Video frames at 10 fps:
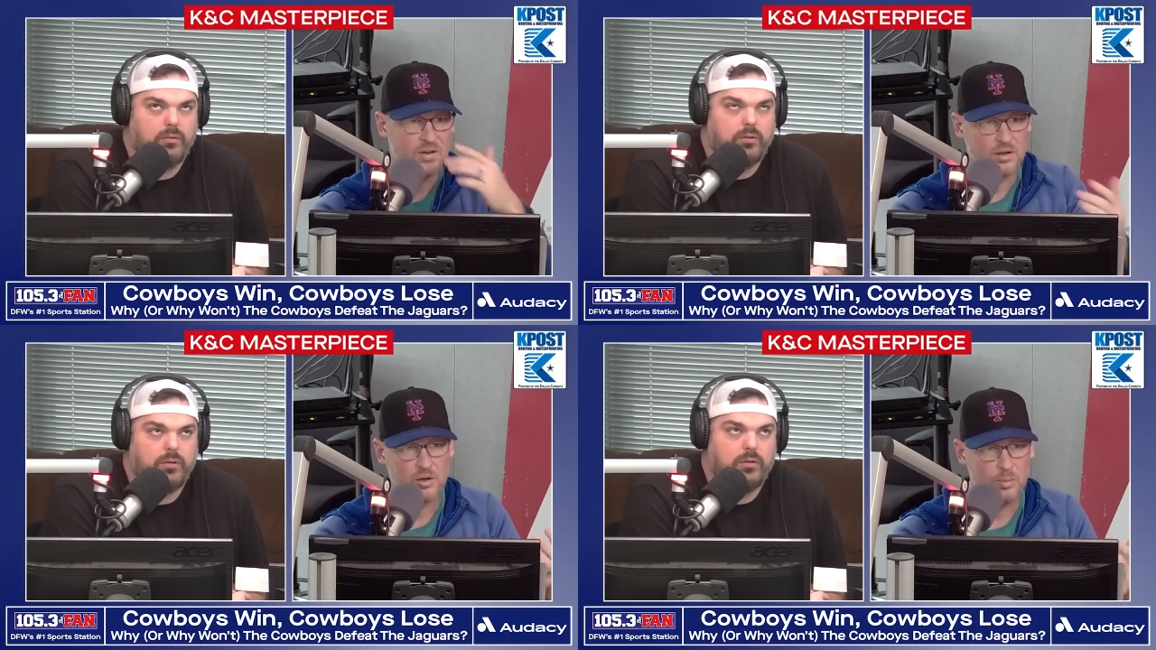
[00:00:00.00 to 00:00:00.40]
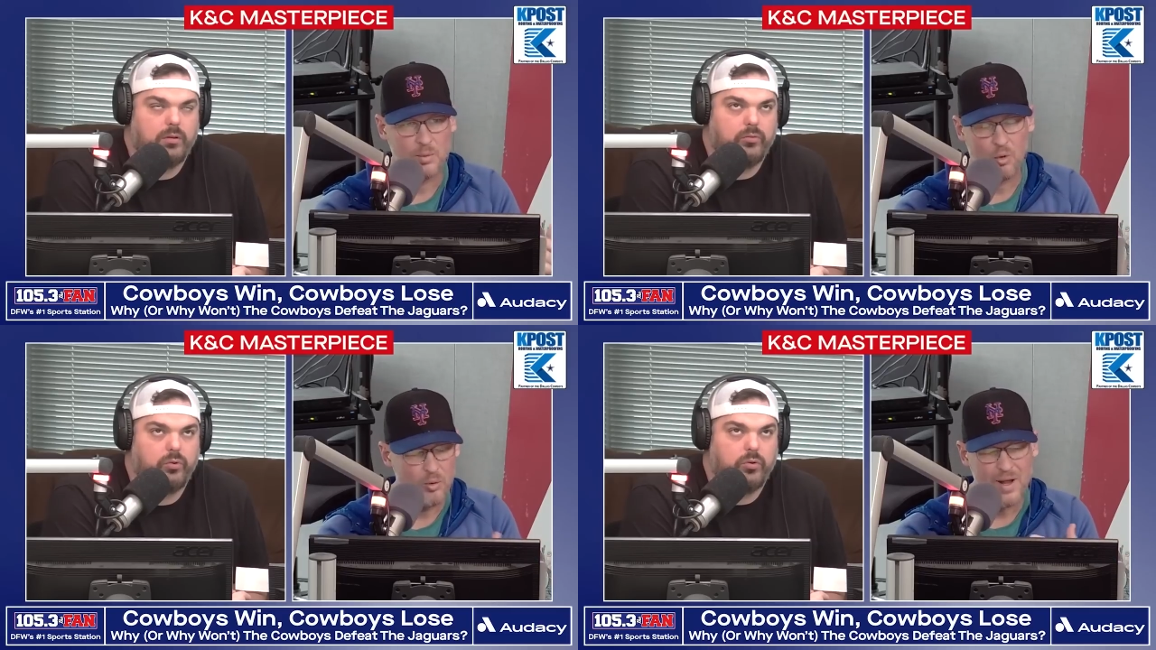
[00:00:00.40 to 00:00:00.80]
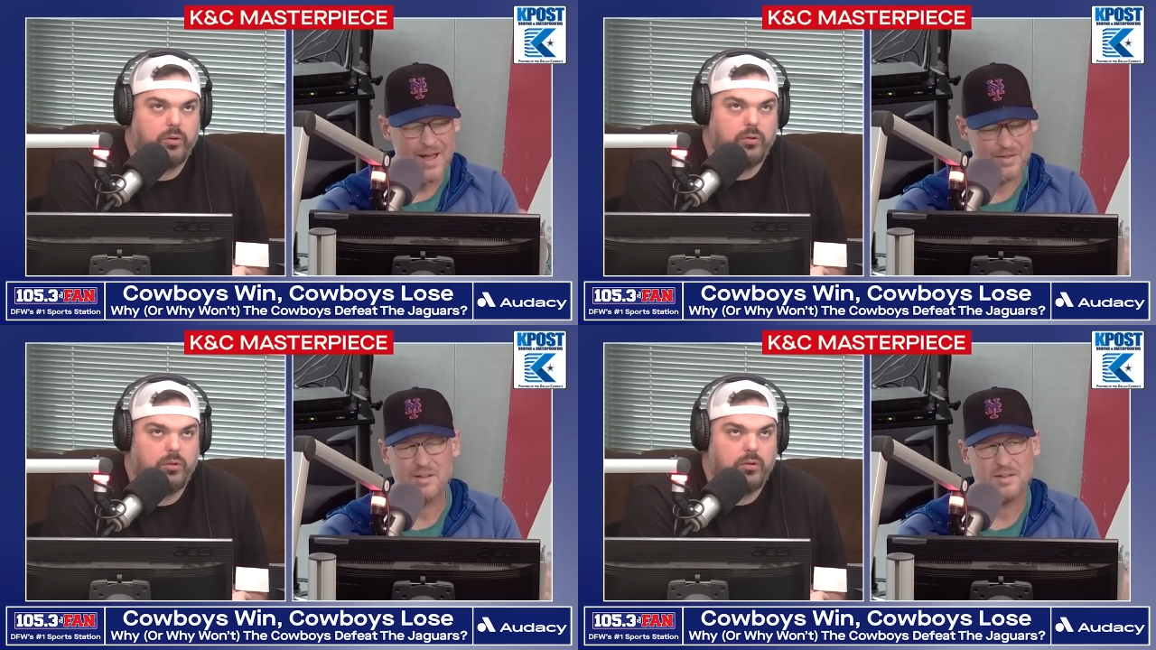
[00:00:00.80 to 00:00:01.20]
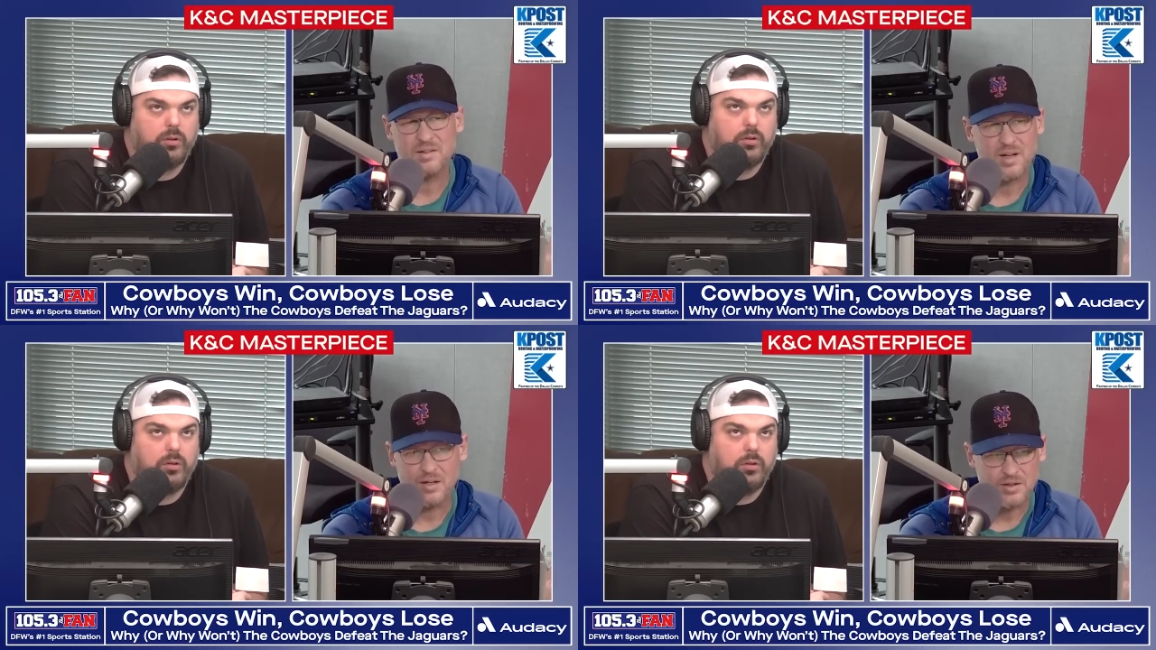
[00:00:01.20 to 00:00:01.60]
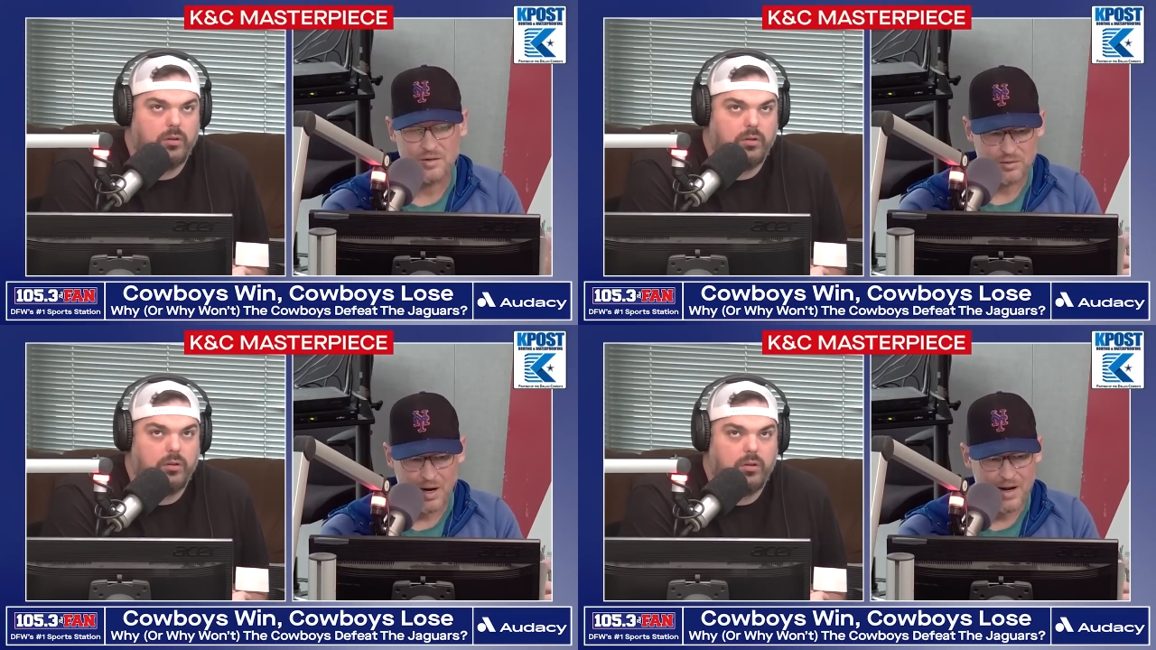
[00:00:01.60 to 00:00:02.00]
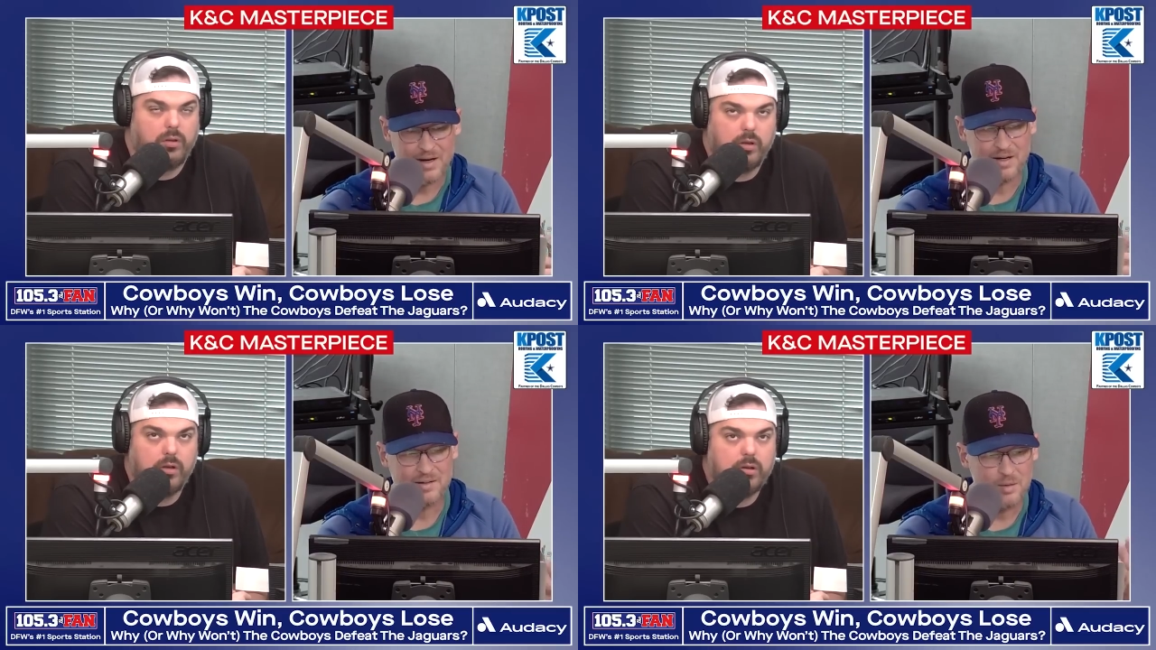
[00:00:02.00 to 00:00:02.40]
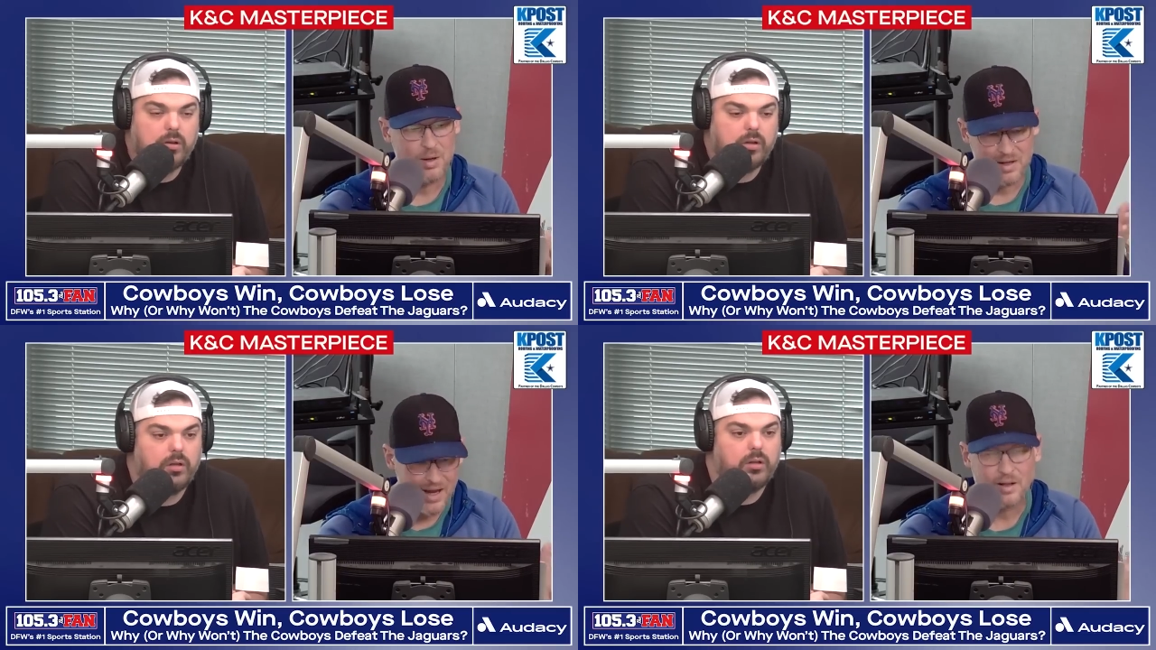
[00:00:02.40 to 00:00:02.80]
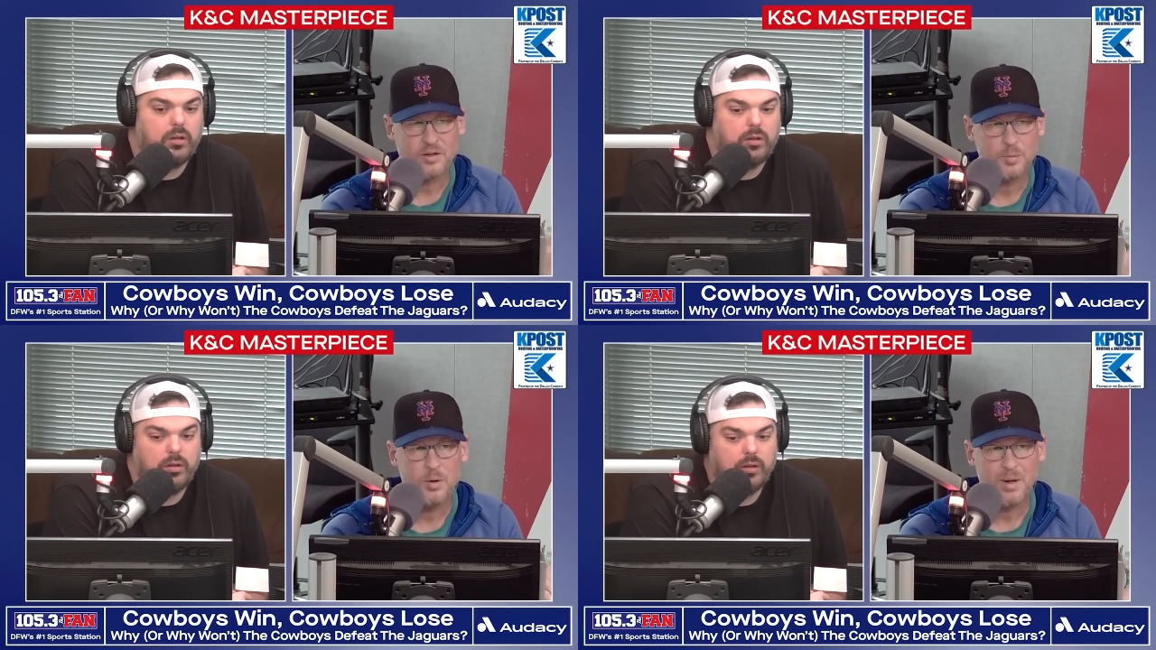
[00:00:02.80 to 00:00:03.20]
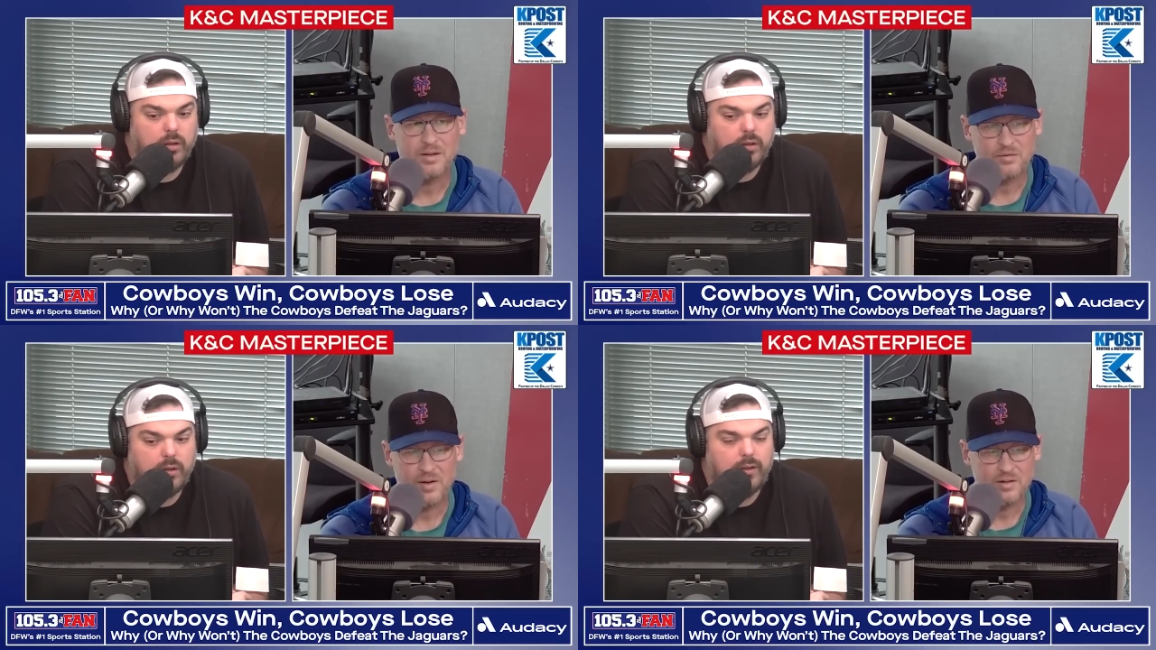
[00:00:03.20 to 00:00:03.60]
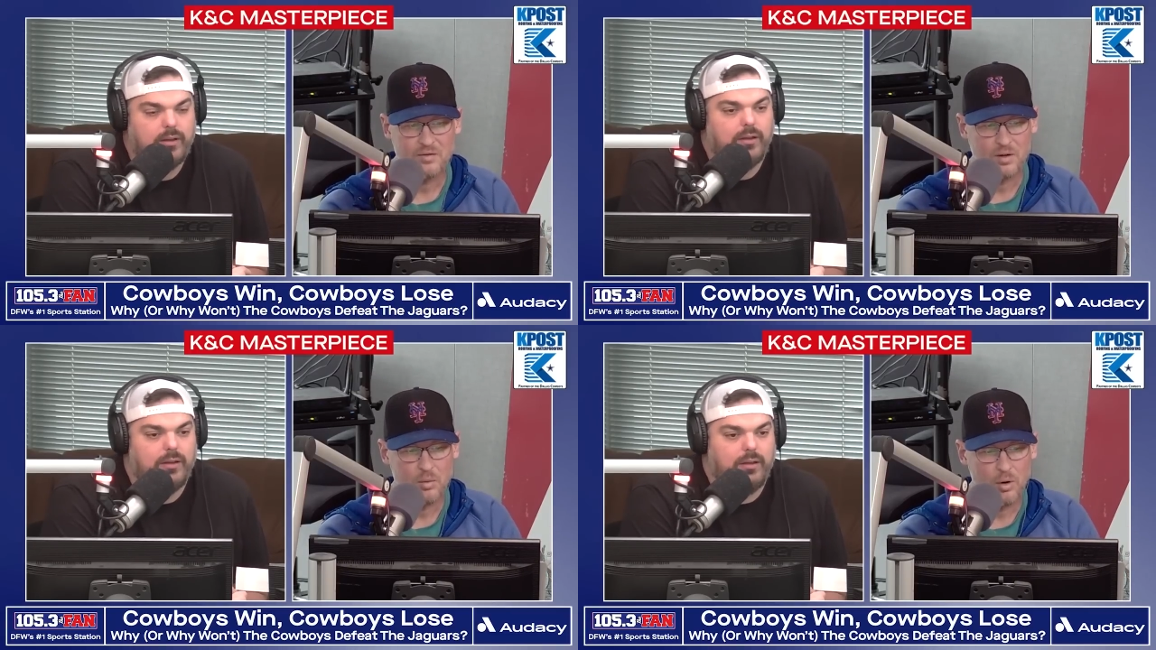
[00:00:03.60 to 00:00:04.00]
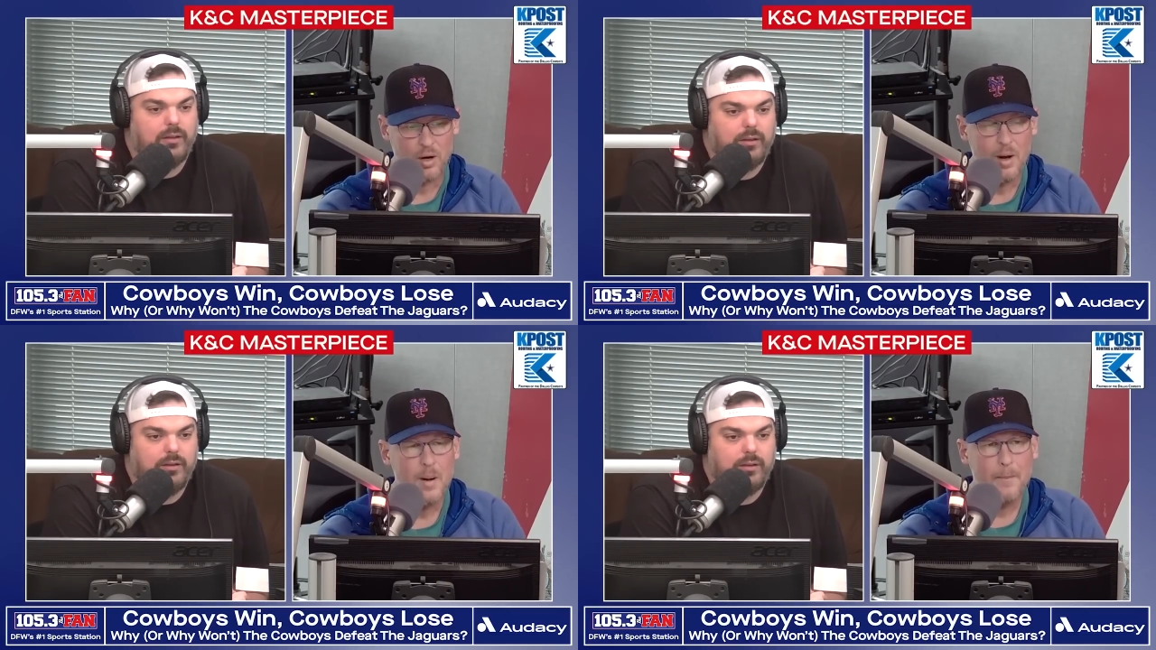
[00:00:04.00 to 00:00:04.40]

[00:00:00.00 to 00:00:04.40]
Speaker 1: end a little bit more. We had these discussions, right? And it seemed like, yeah, let's put him at defensive end more.